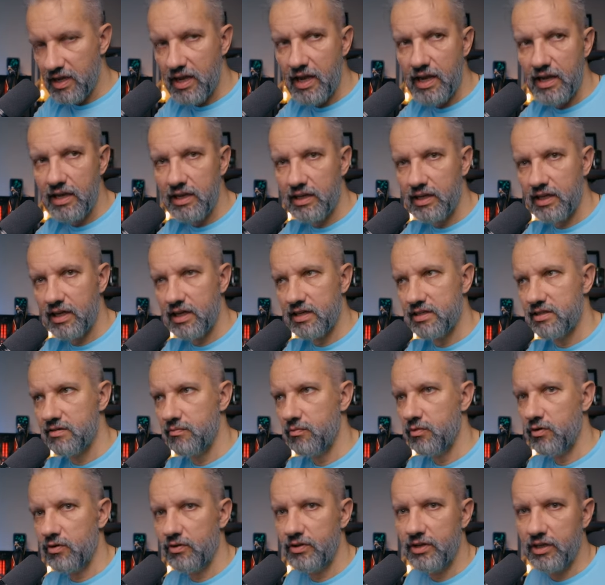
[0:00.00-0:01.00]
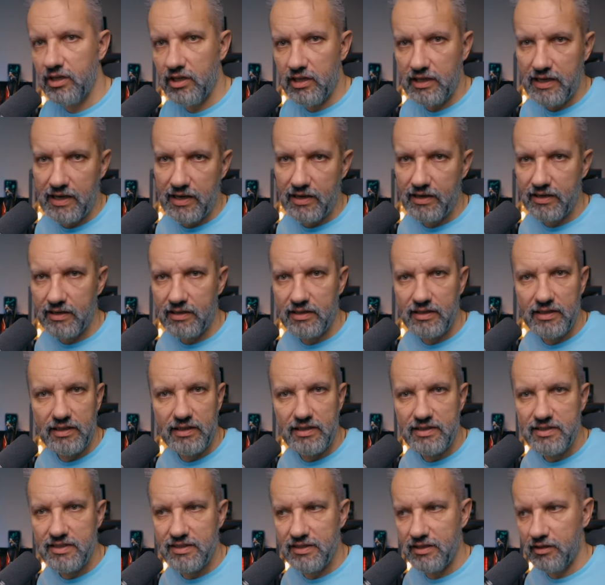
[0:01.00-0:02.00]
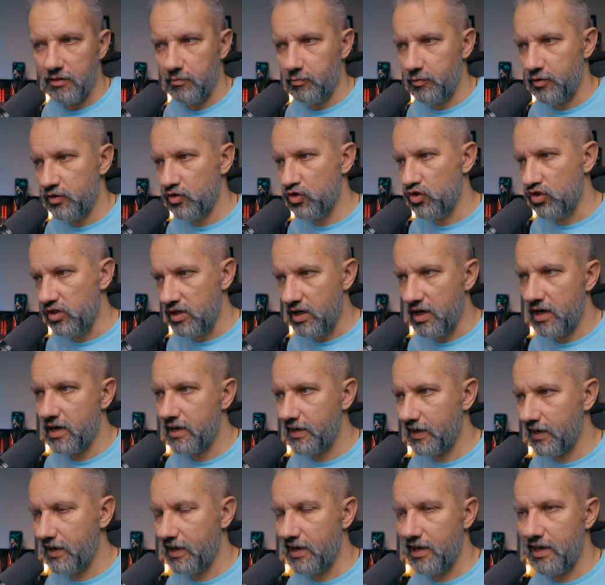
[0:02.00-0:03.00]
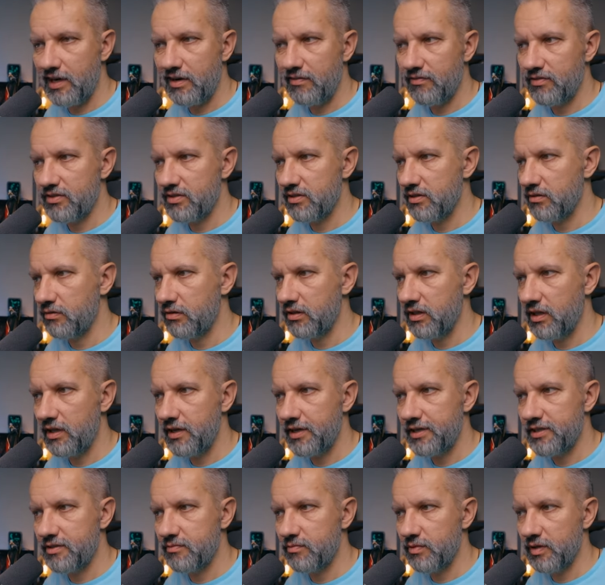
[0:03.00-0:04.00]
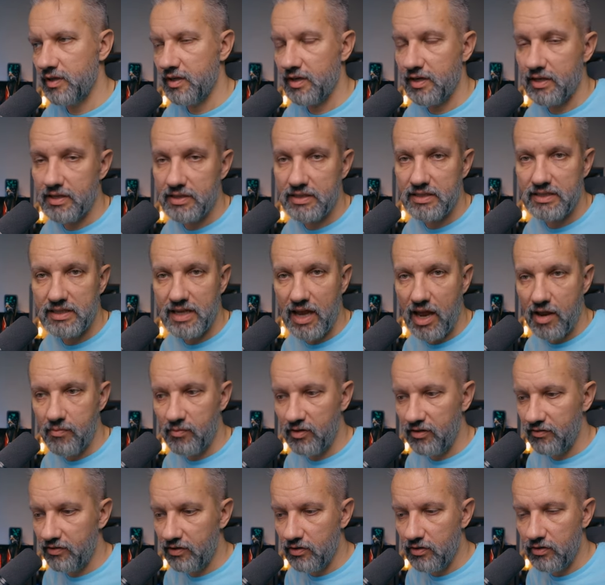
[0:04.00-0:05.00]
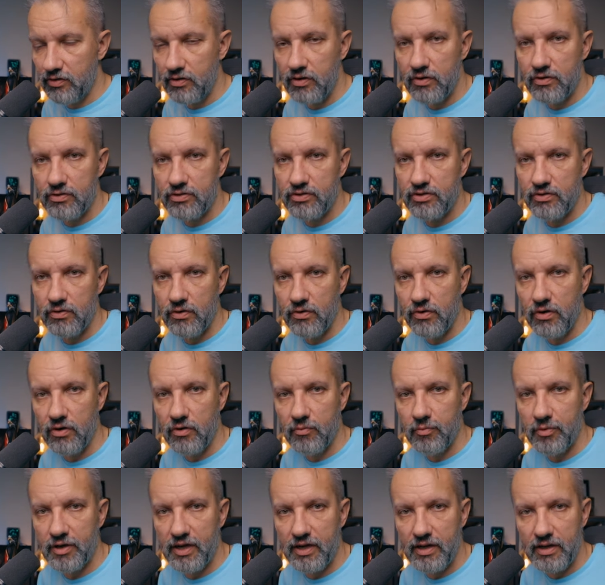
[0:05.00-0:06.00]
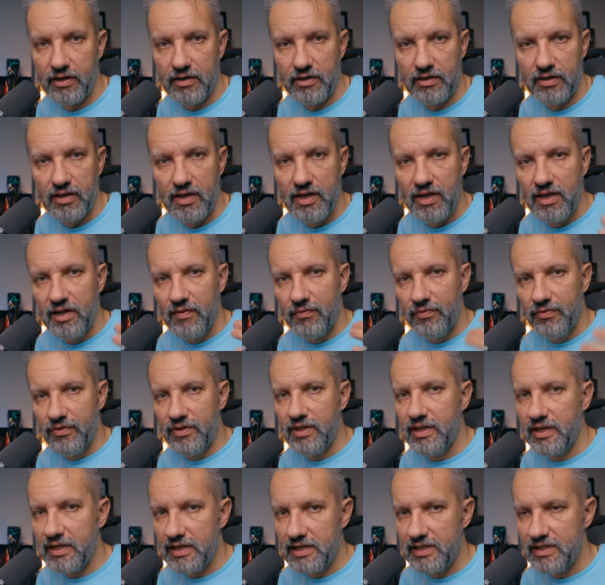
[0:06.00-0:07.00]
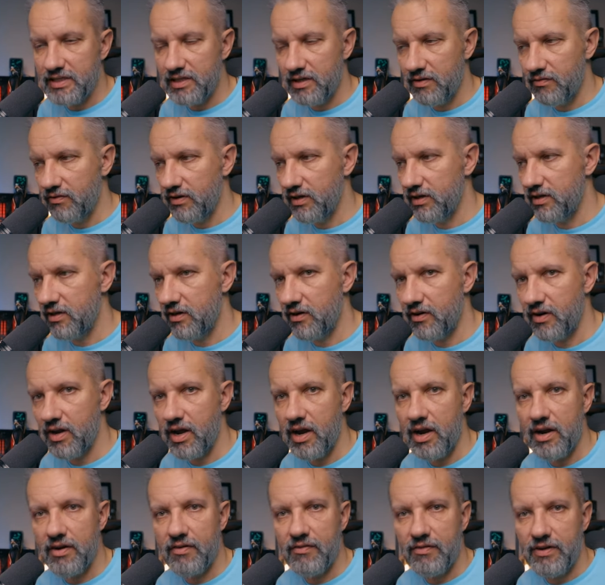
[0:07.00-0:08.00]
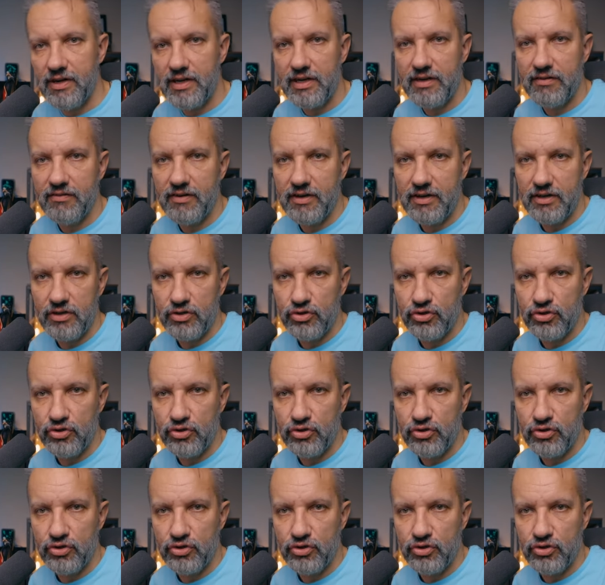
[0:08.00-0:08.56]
8 at the morning and it is still pitch dark here without lights because I'm living on North Europe and days in winter are very, very